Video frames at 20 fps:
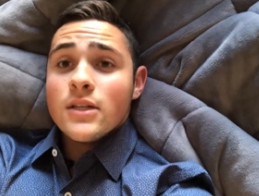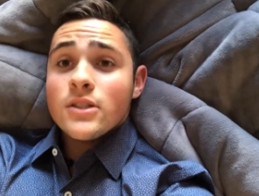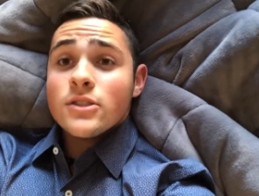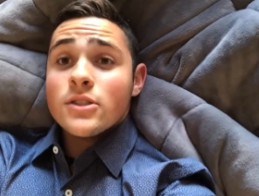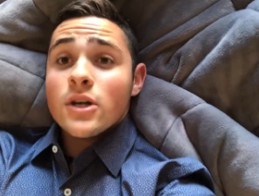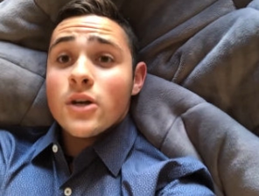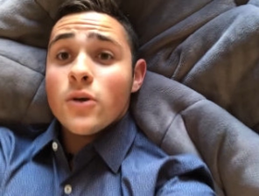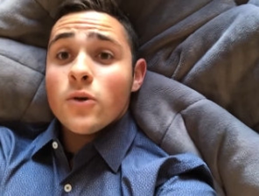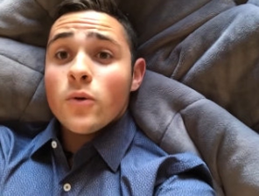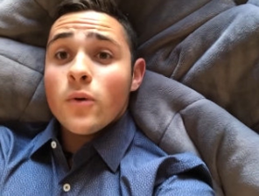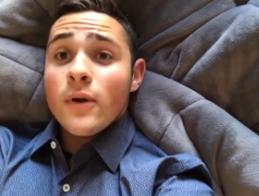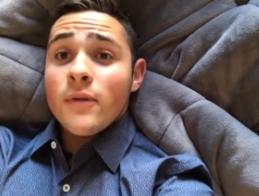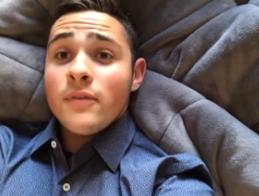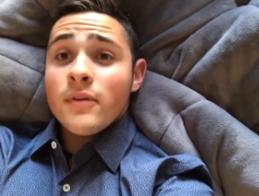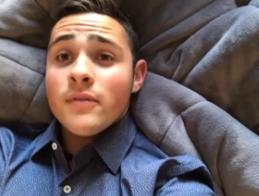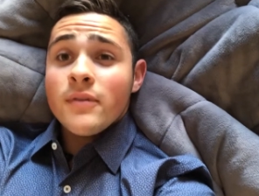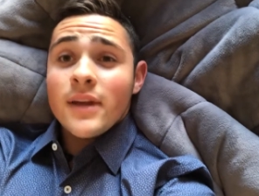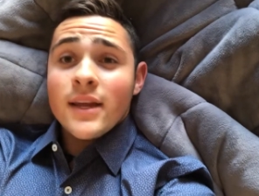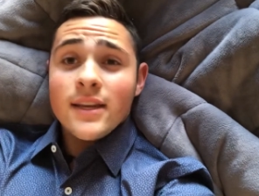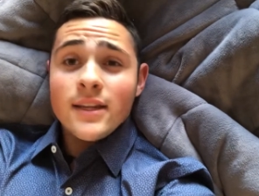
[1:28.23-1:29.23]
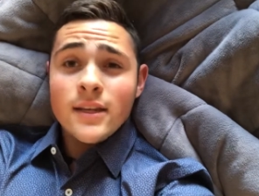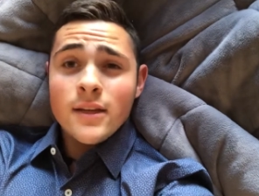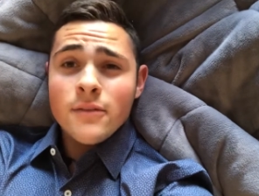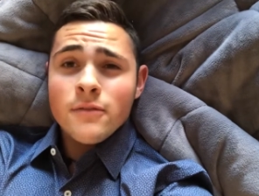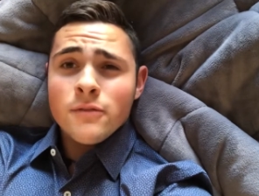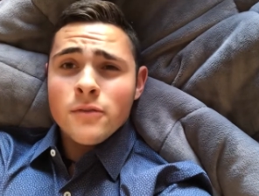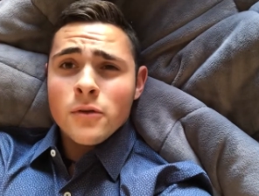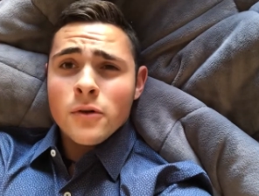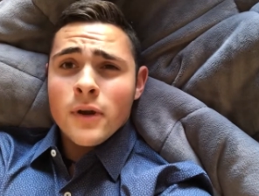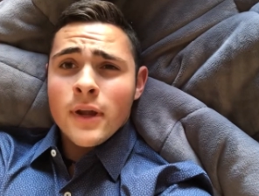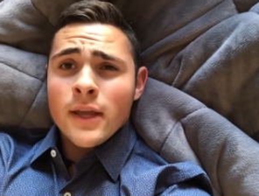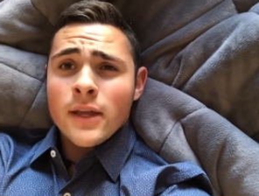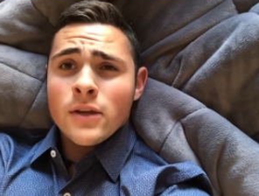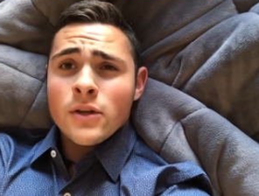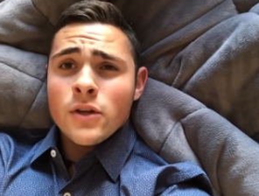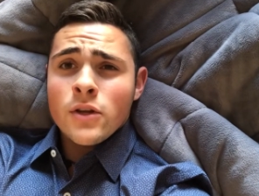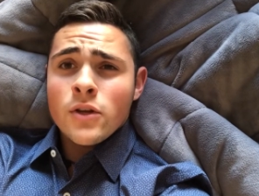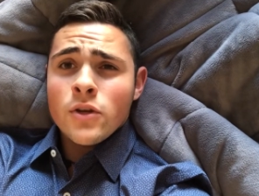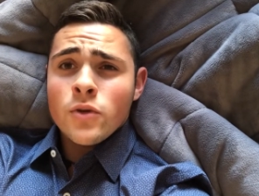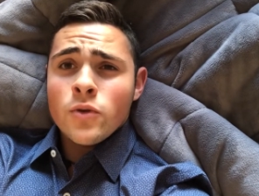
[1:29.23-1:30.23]
So if you have an idea for a
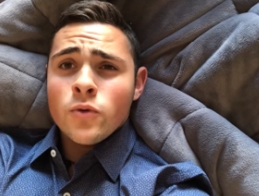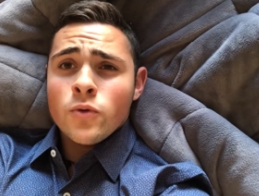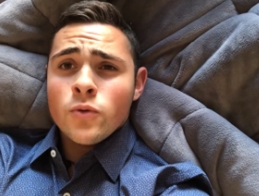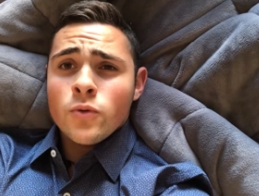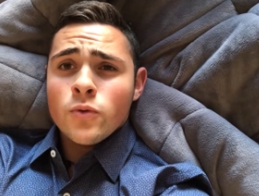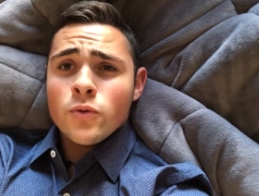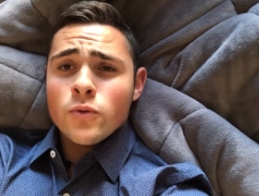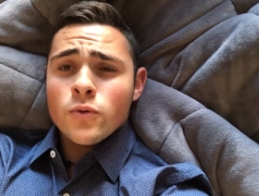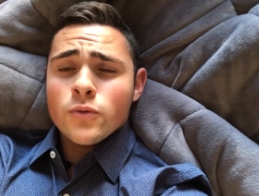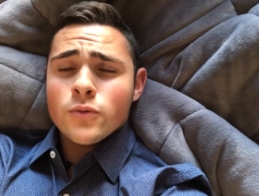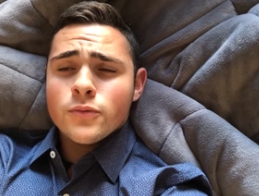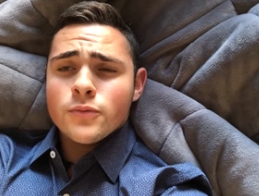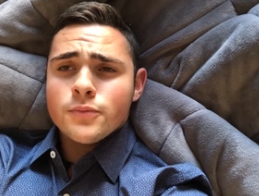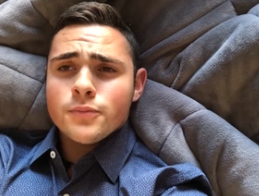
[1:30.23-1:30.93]
new